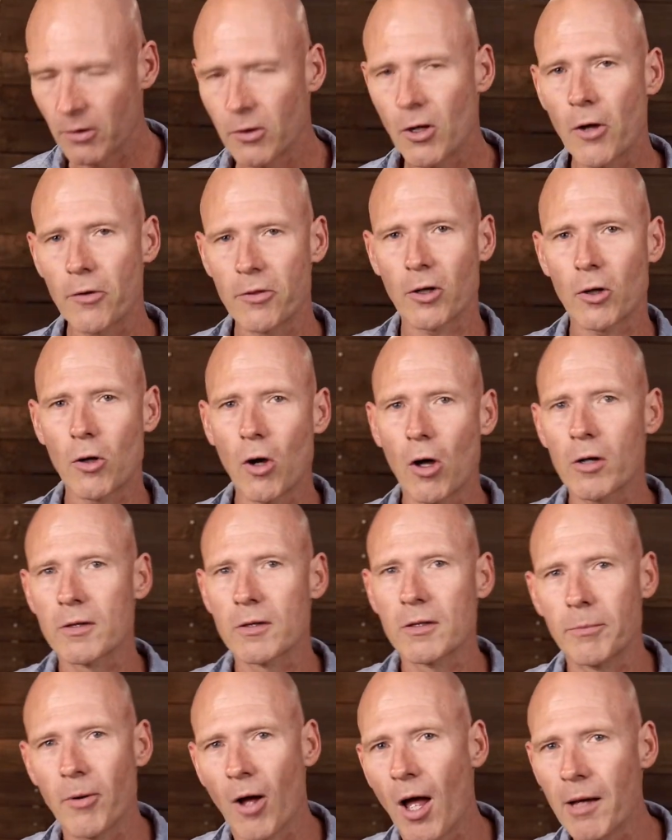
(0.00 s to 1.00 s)
No, the God
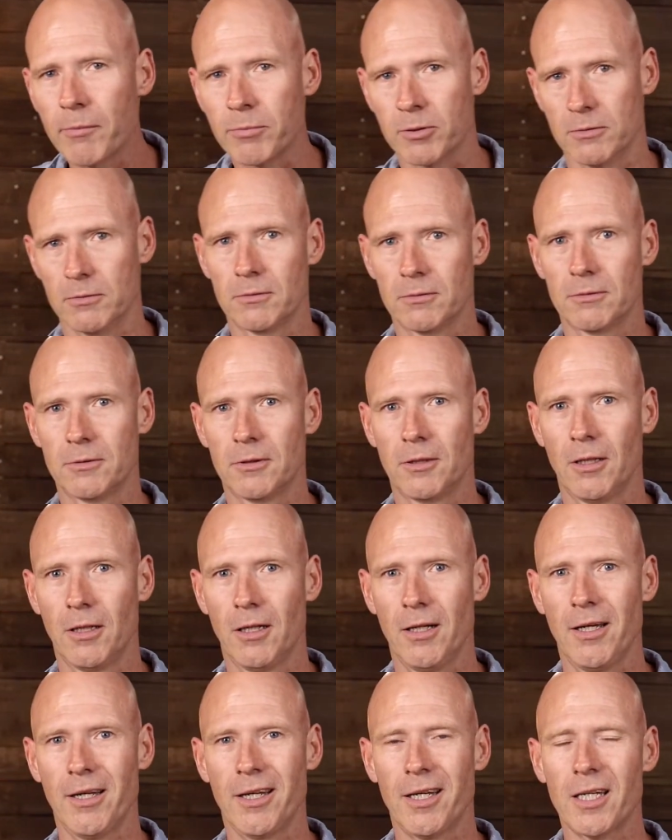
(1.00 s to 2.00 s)
of the Bible
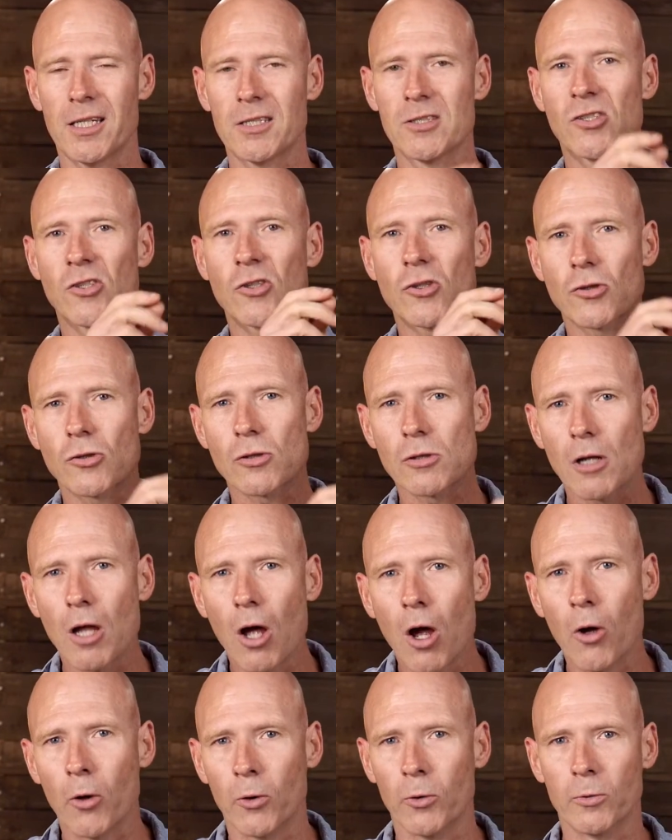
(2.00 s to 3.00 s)
is
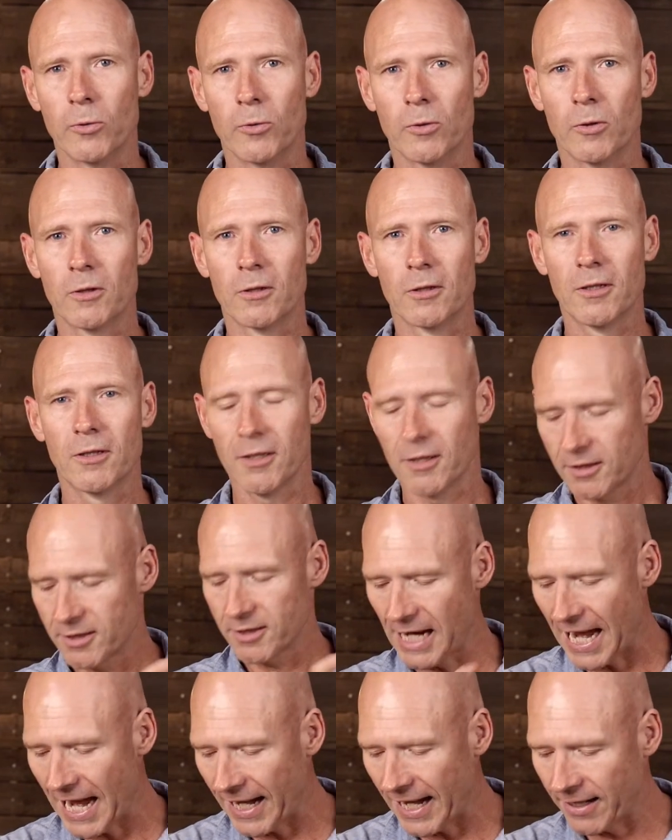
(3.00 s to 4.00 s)
slow
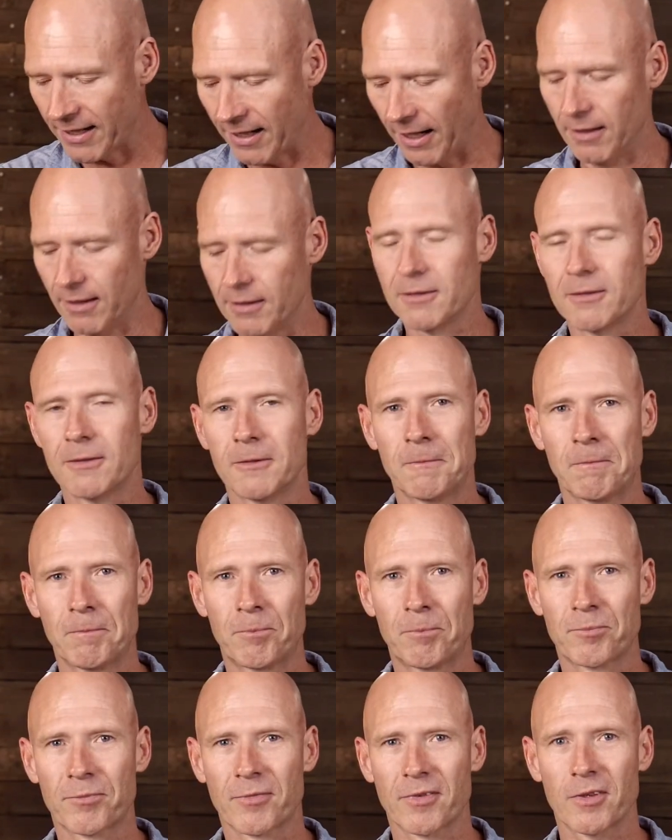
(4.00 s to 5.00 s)
to anger.
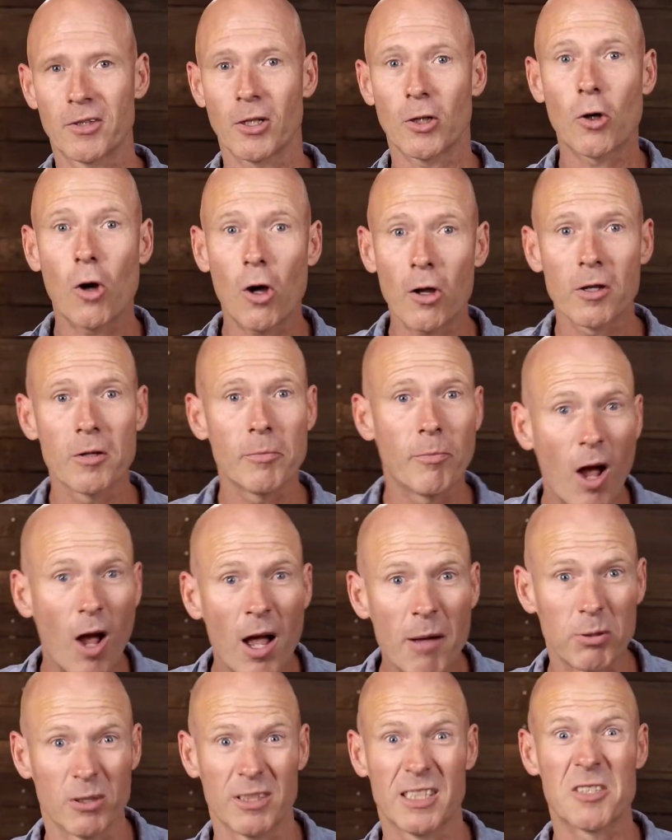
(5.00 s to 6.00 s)
The God of the
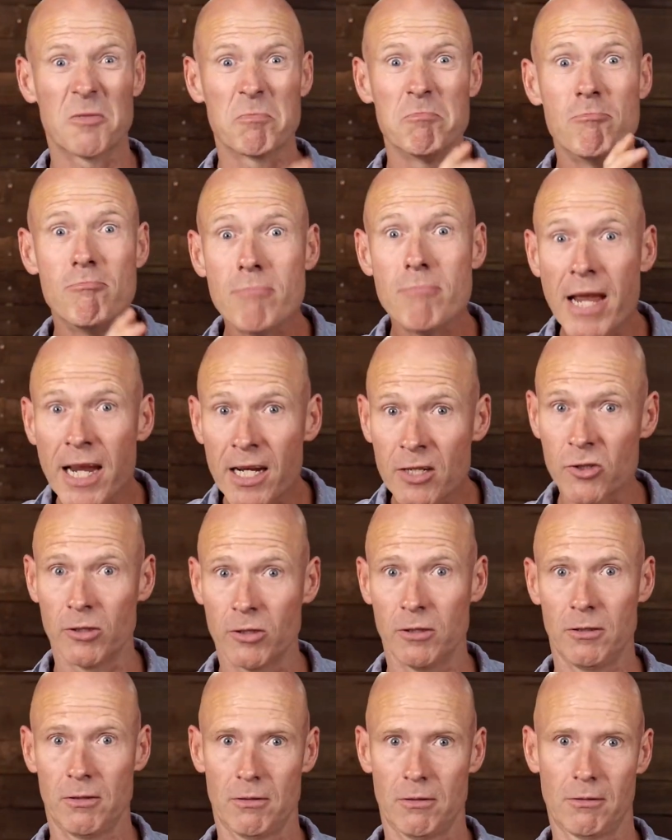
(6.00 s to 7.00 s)
Bible is
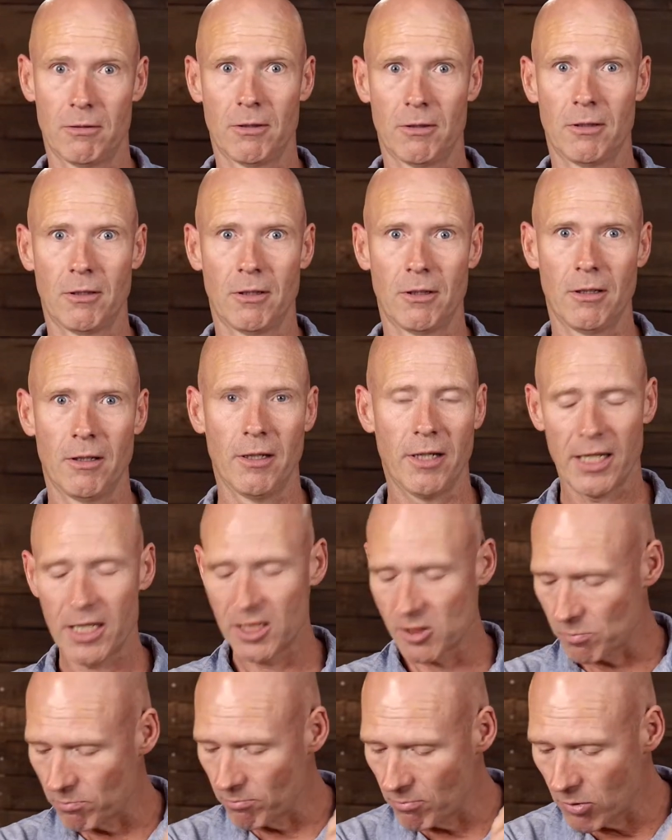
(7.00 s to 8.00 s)
measured.
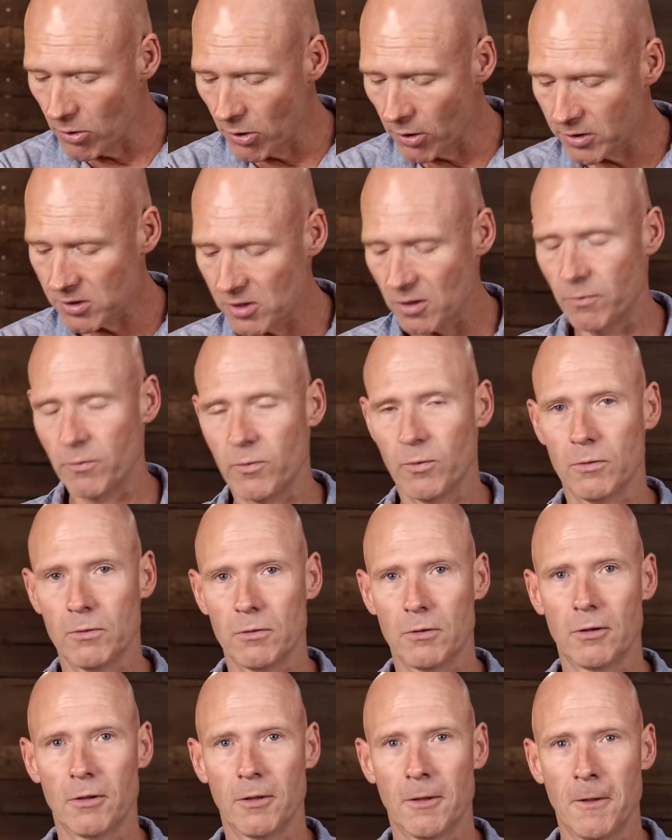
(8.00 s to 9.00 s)
He's merciful.
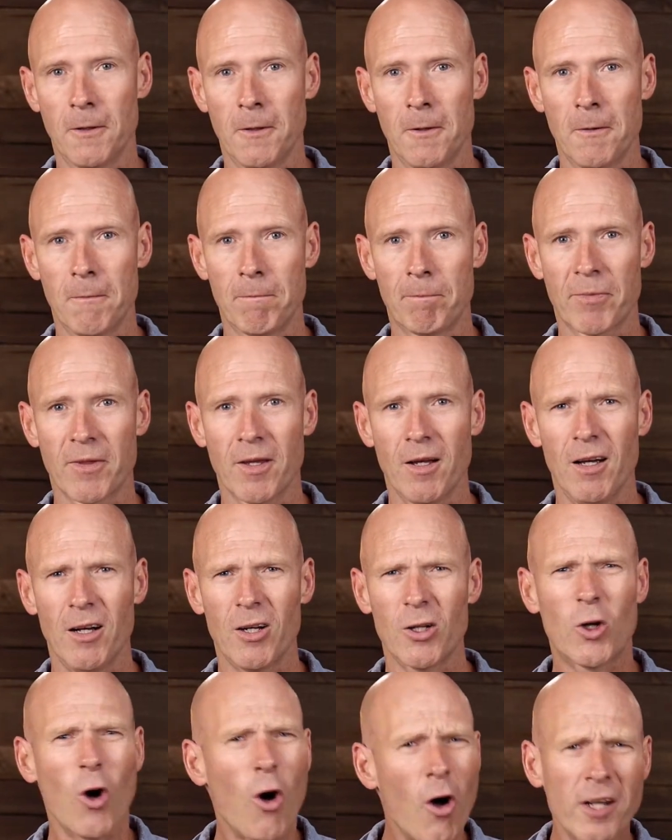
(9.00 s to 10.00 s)

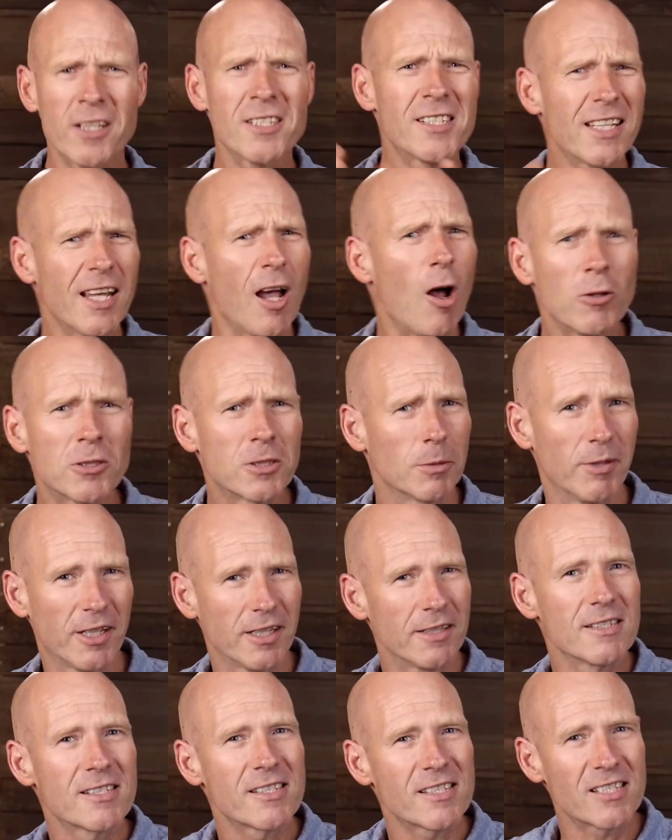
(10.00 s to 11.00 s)
God is the
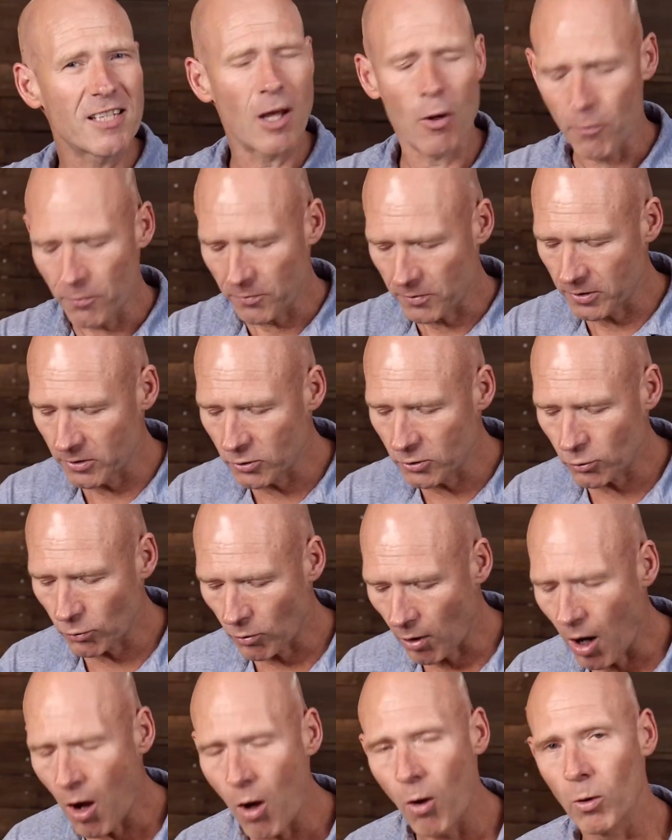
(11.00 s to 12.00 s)
ultimate in
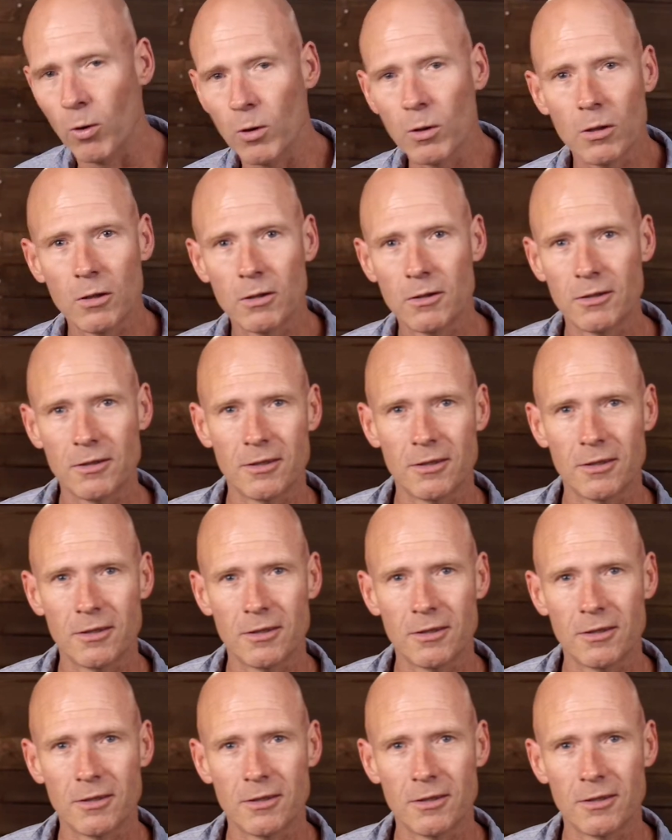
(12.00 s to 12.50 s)
self-control.